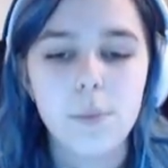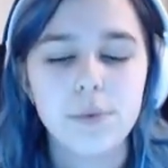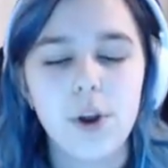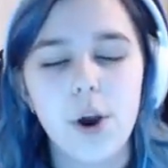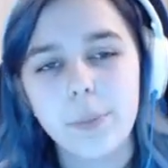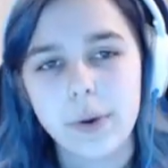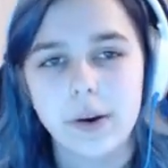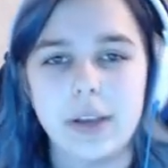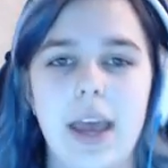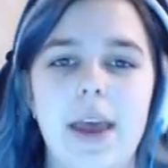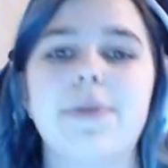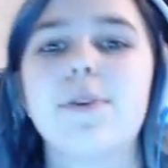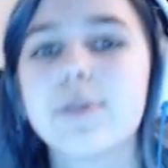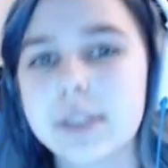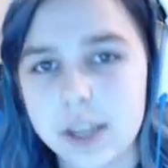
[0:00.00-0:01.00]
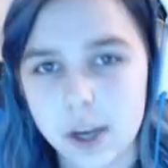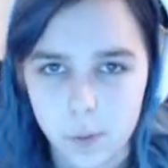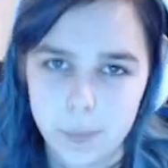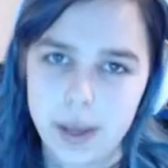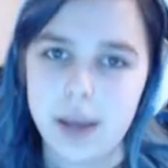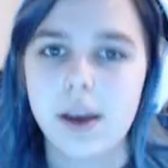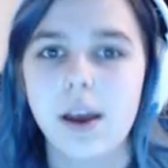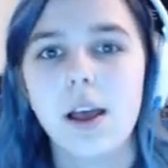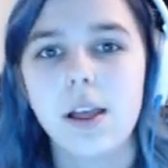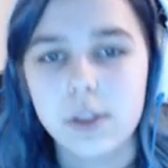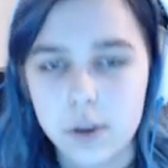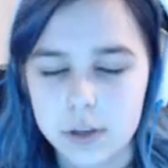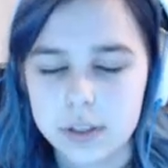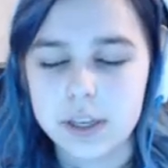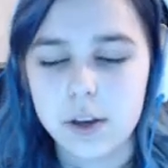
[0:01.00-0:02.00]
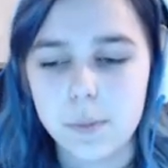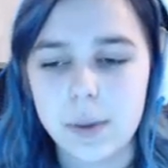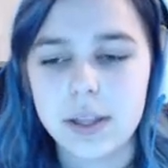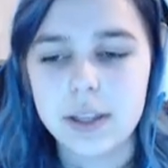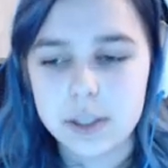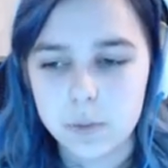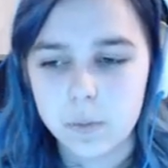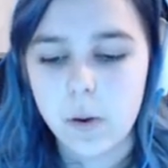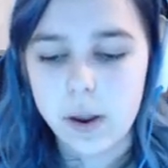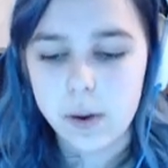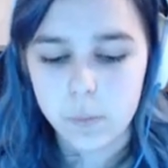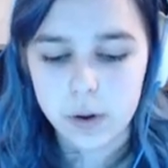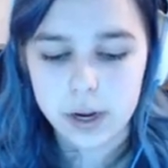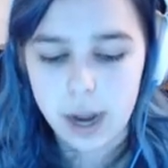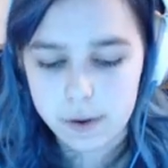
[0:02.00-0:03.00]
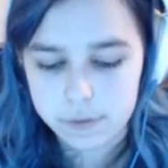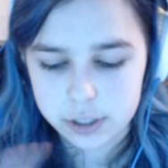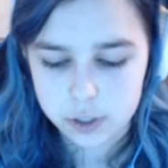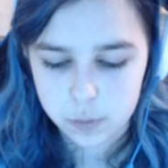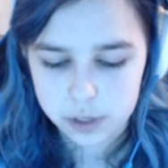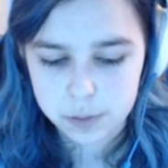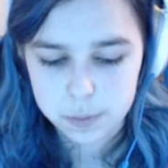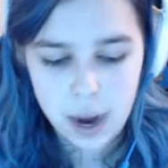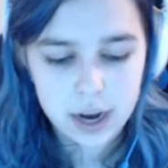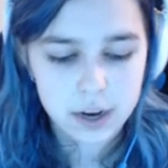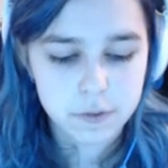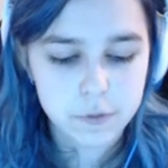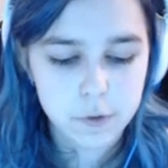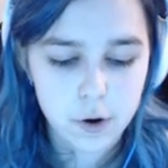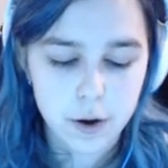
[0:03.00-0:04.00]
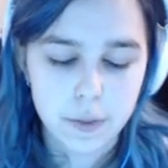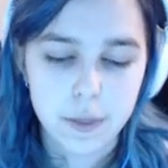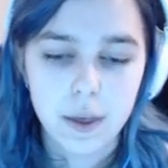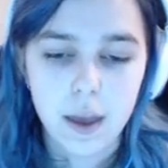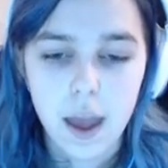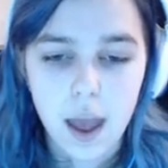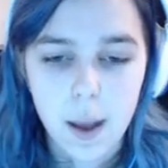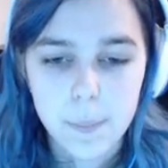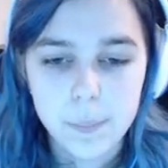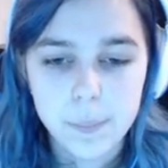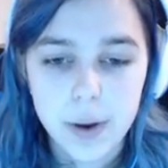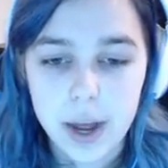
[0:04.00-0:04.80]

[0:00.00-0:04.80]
nope okay those kill me those kill me this one we're gonna have to switch back and forth but